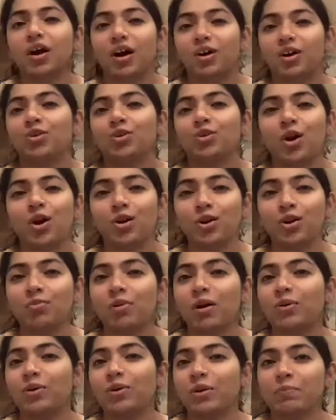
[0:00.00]
you talked
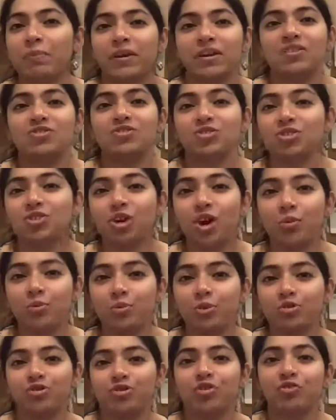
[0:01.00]
about a Pedestrian
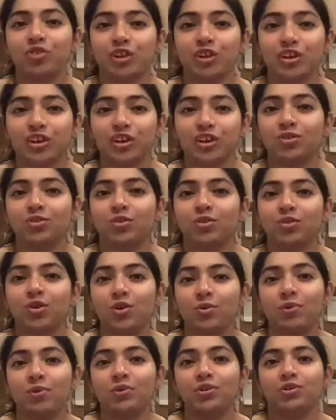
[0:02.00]
Corporation of India, you
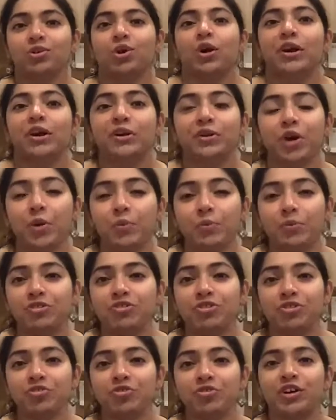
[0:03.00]
talked about a Toilet
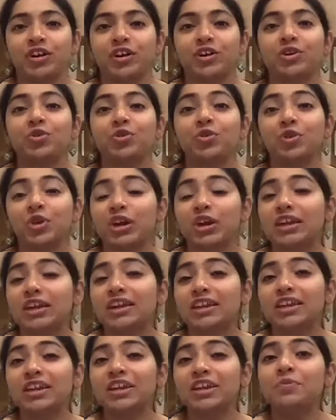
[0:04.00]
Corporation of India. Do you
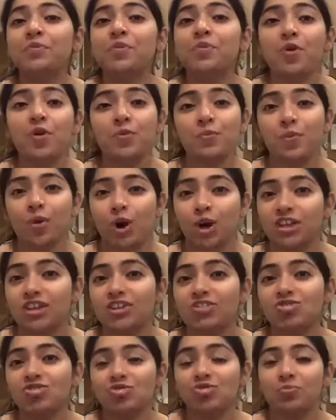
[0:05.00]
really need more
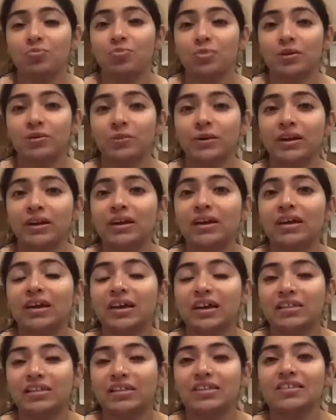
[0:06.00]
bodies to implement
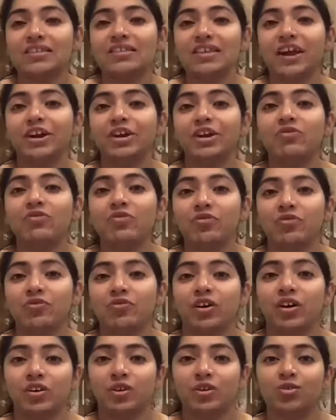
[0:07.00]
these kind of,
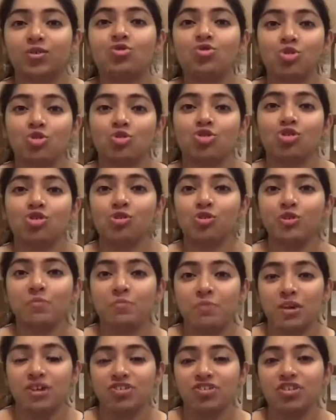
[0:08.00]
social good
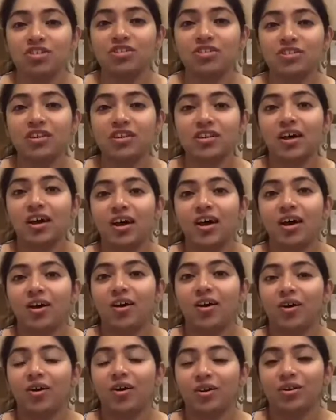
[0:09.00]
measures?
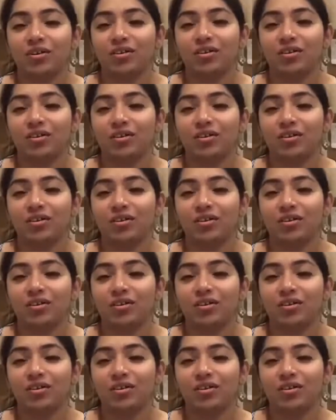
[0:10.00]
Or,